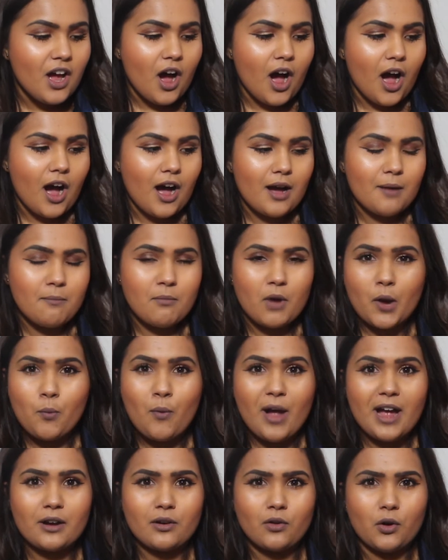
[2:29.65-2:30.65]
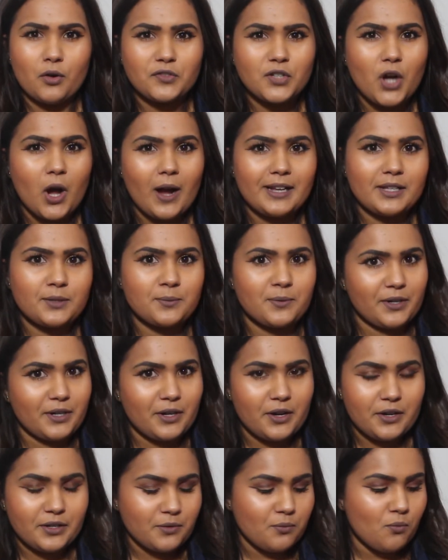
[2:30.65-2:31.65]
I wear a lot of tights when I
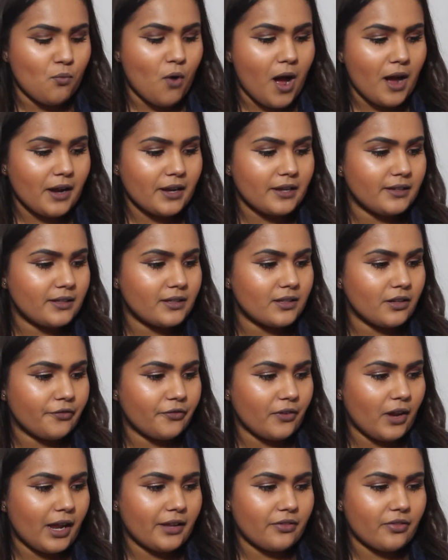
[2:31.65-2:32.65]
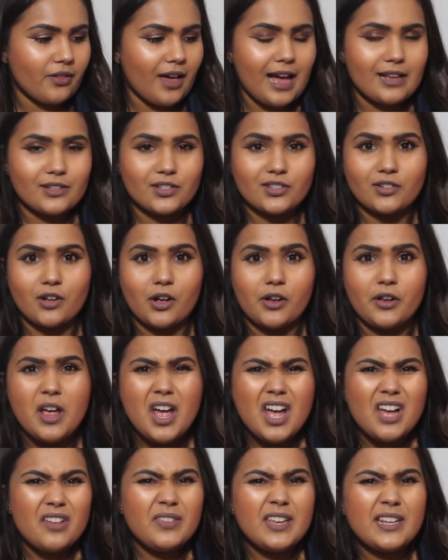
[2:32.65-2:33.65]
go to work and stuff like that, so
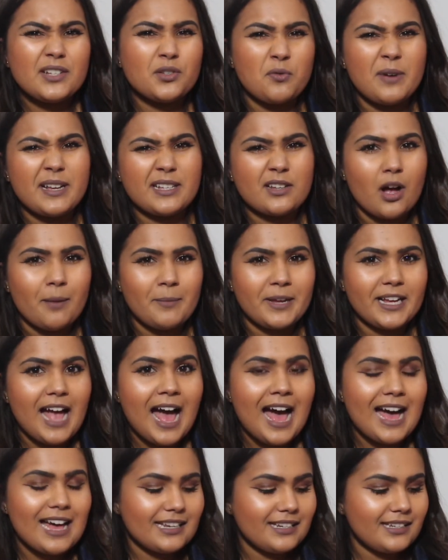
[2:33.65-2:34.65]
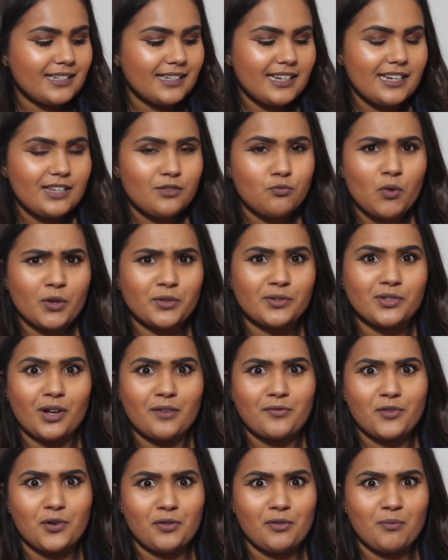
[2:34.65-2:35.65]
these always come in handy. The ones that
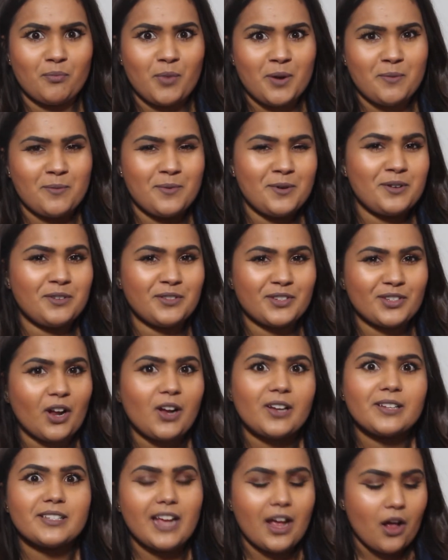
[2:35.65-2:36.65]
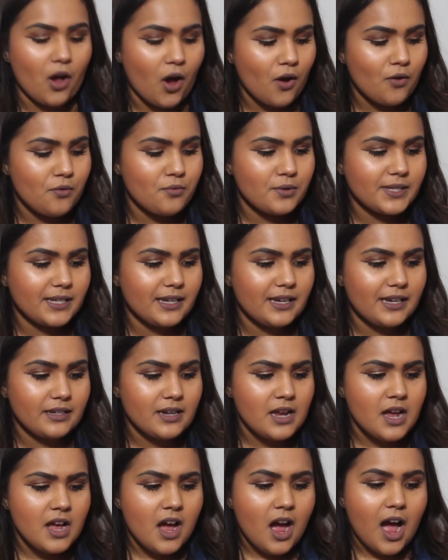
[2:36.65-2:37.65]
I've got at the moment starting to get holes
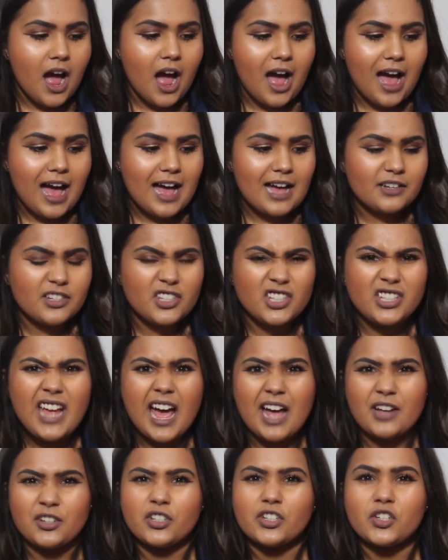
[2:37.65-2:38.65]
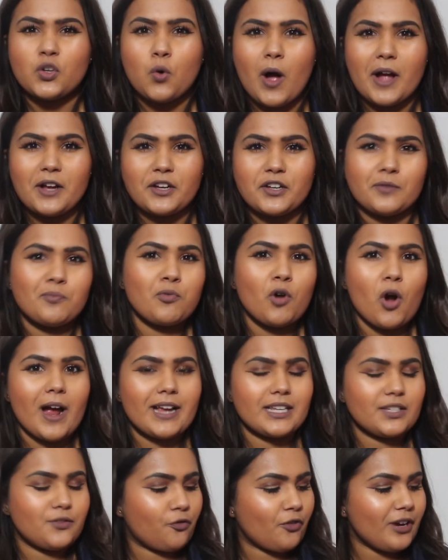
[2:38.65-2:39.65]
in, and yeah, it's just quite a good
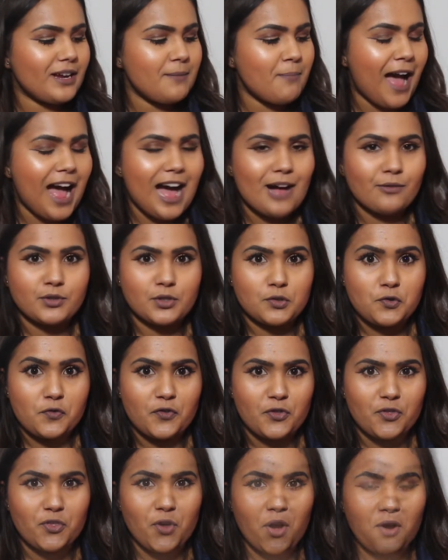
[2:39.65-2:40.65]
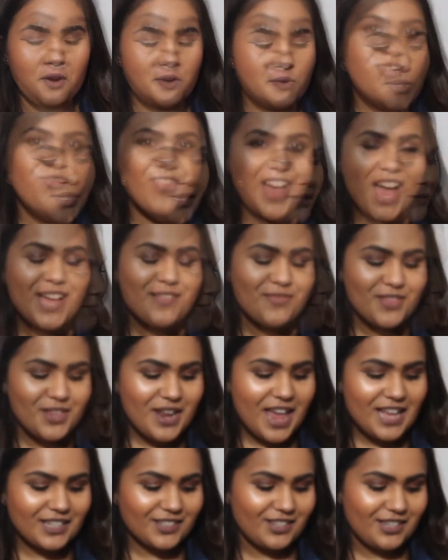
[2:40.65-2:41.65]
price, £3 for those. Then the
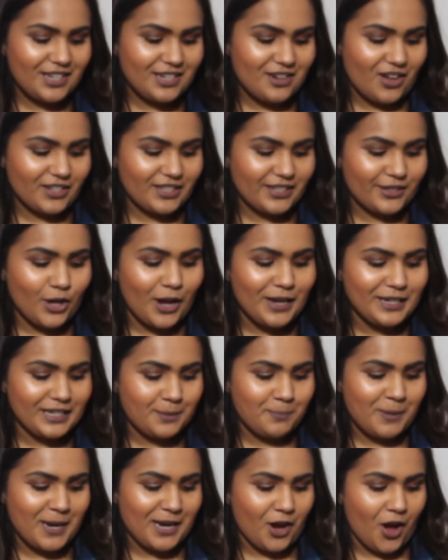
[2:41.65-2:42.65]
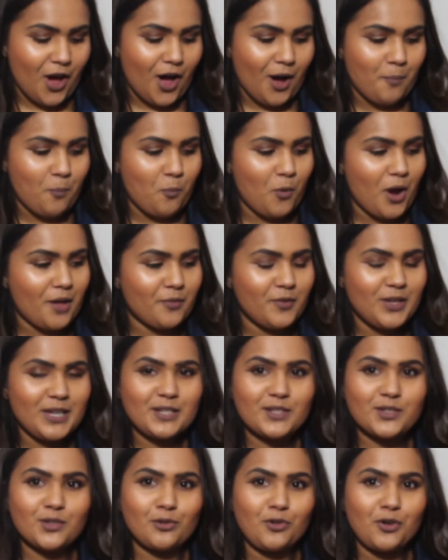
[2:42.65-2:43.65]
next thing that I decided to pick up were
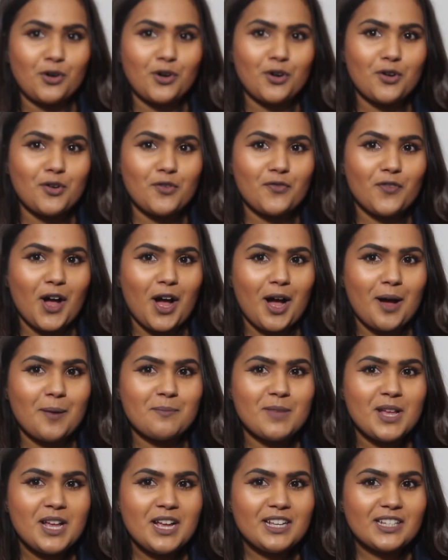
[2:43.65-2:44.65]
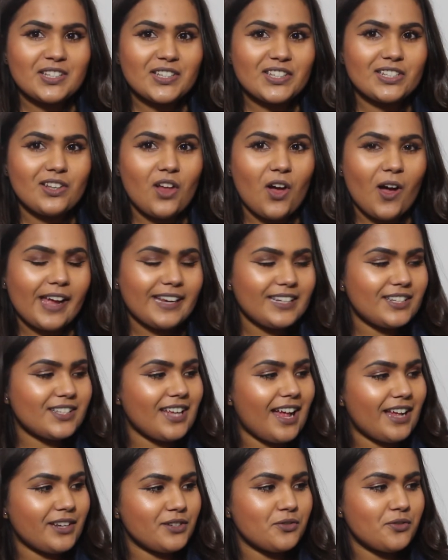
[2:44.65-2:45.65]
these sort of slide
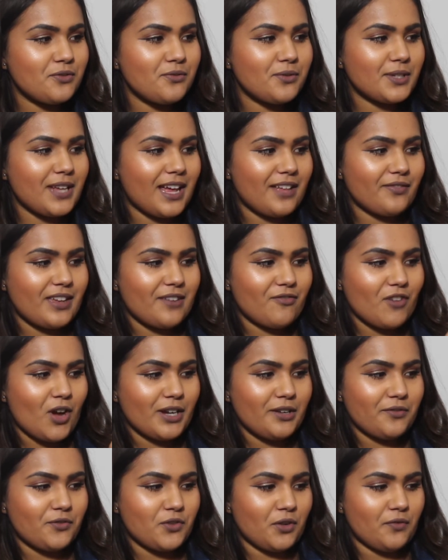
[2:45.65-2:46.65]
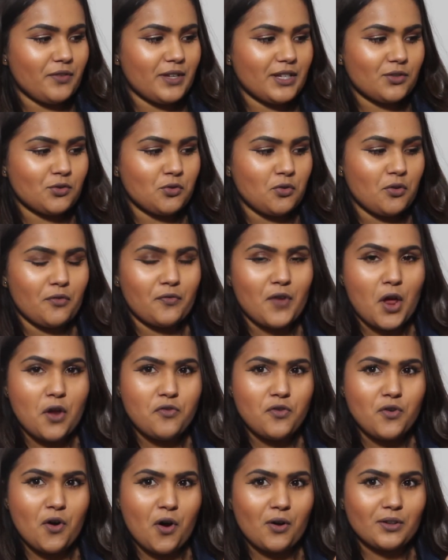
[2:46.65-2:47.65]
sandals, and they've kind of got this sort of
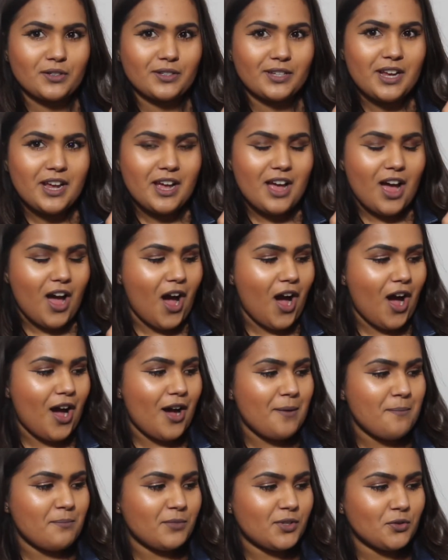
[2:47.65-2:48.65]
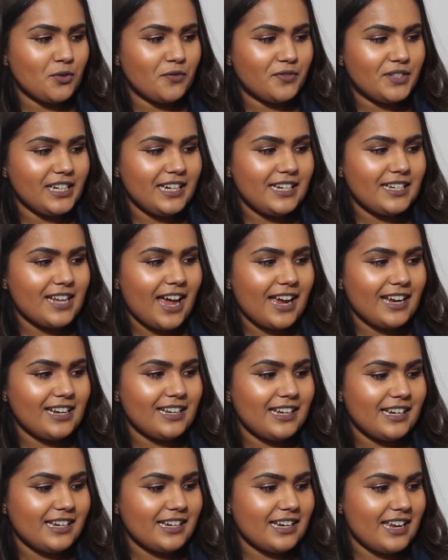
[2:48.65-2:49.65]
knot sort of
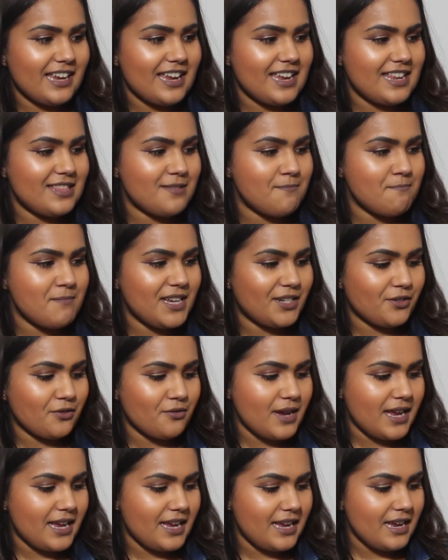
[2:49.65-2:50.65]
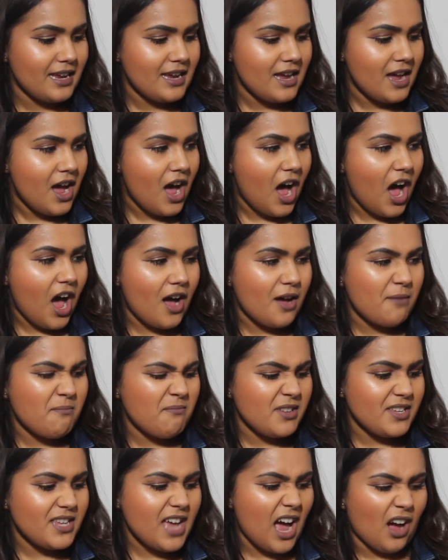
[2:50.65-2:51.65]
detailing in the middle here.
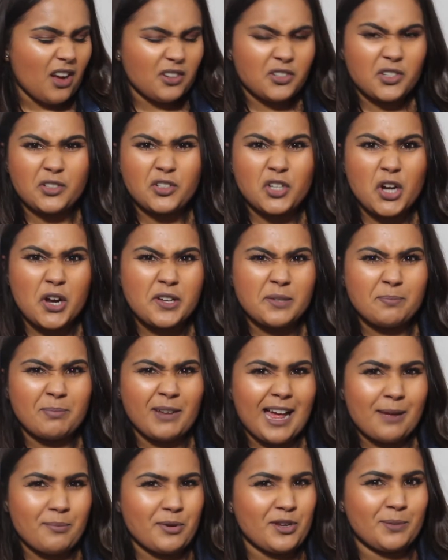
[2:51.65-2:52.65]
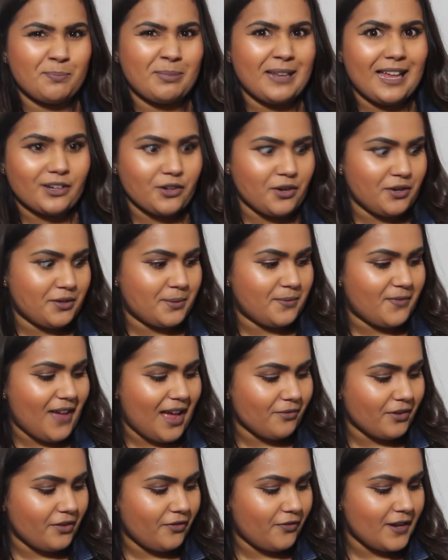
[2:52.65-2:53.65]
Yeah, I just chose black because black goes with
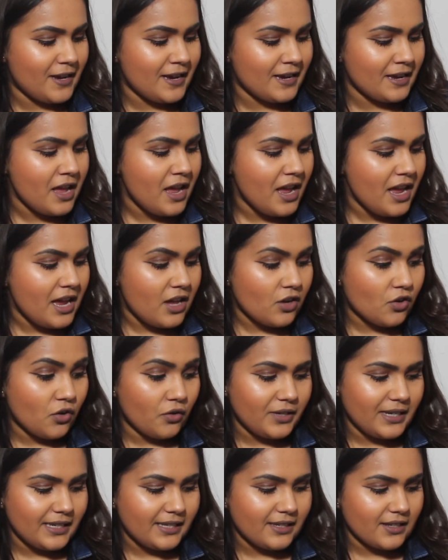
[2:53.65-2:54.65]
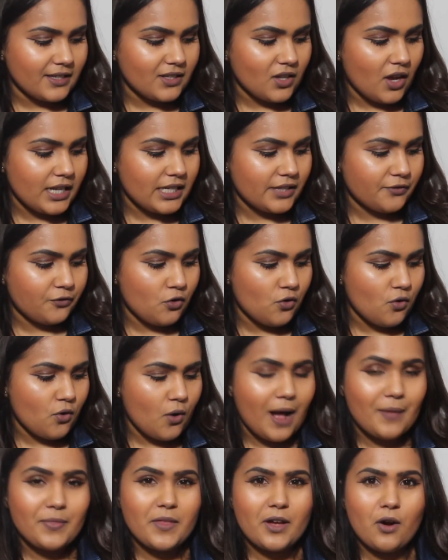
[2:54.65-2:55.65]
everything. Got these in a size
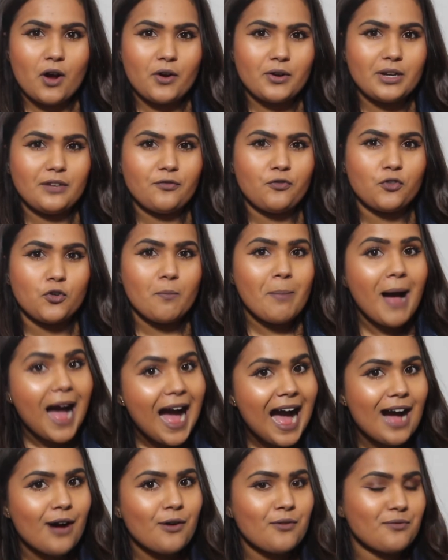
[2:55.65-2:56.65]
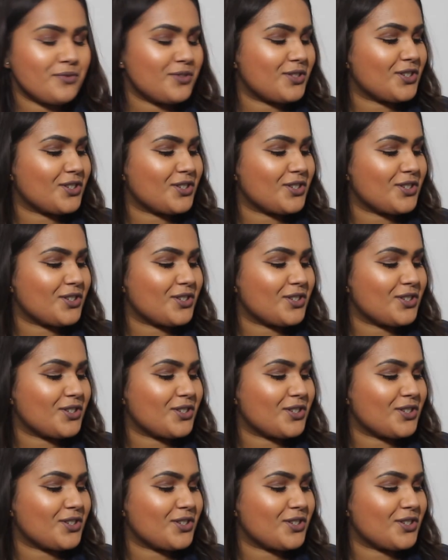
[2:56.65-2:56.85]
4 and they're only £4.